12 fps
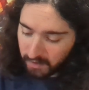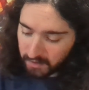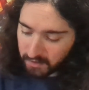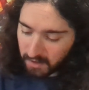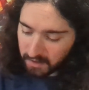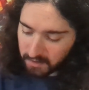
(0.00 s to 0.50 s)

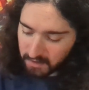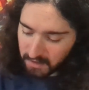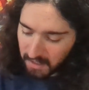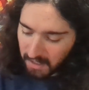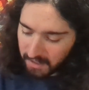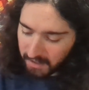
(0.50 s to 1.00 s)
It's not
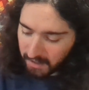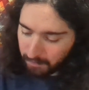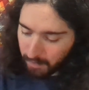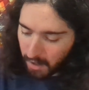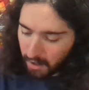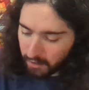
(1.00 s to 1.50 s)
sliding
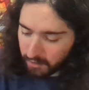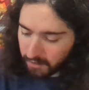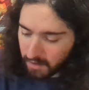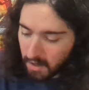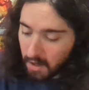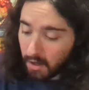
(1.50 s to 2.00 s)
apart.
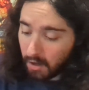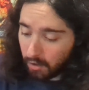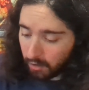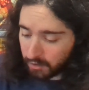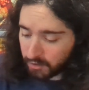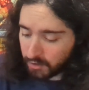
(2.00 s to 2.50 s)

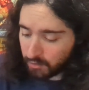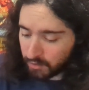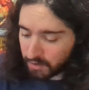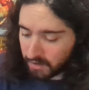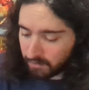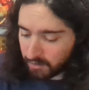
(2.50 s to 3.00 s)
Okay, this one
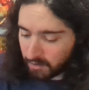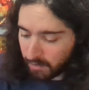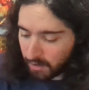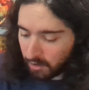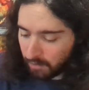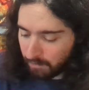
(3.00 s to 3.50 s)
seems to
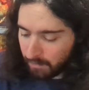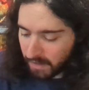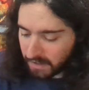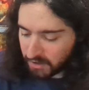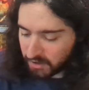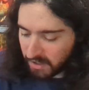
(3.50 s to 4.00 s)
be all
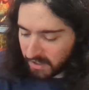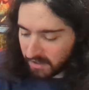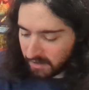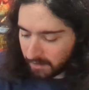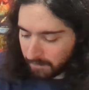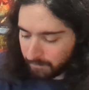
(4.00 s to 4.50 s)
mixed
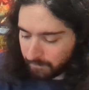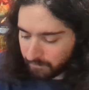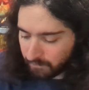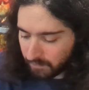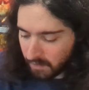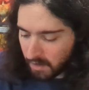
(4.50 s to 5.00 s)
in
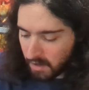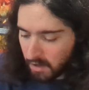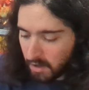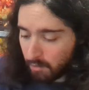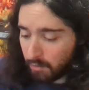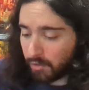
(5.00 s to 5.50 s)

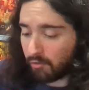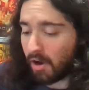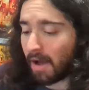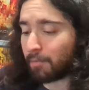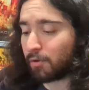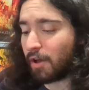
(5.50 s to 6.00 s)
with the
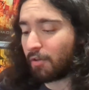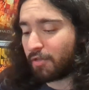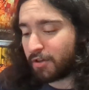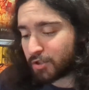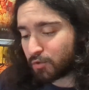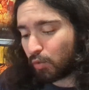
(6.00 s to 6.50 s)
wrapper. Now
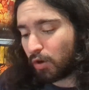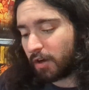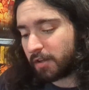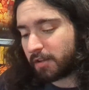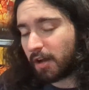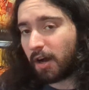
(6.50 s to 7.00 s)
this
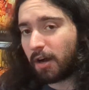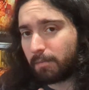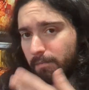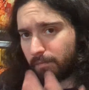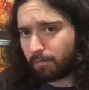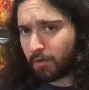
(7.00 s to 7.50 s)
one,
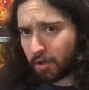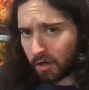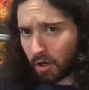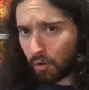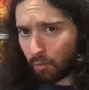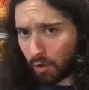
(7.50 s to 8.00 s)
the
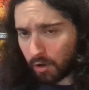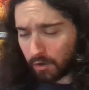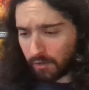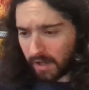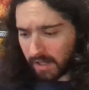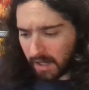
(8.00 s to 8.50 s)

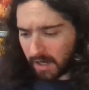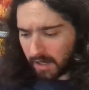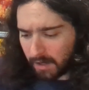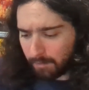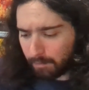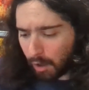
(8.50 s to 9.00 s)
coworker that
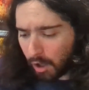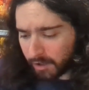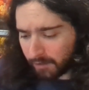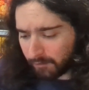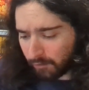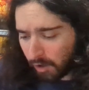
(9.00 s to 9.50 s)
I bought
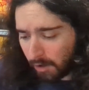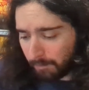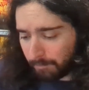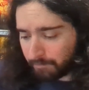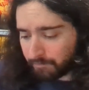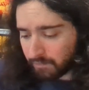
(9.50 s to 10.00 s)
it from
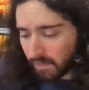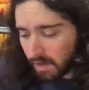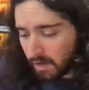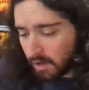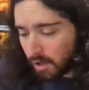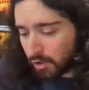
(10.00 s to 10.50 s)

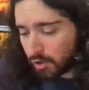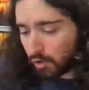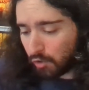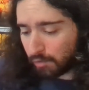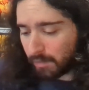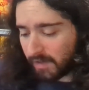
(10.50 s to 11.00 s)

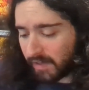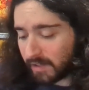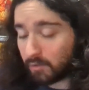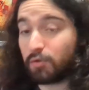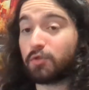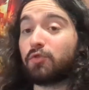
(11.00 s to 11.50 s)
told me that
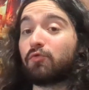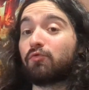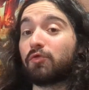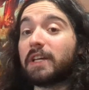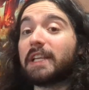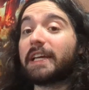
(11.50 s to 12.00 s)
it was
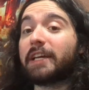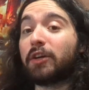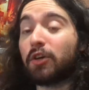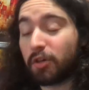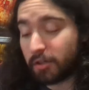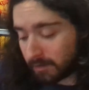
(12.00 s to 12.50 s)
really
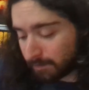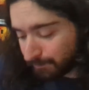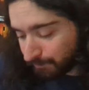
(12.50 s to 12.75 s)
good.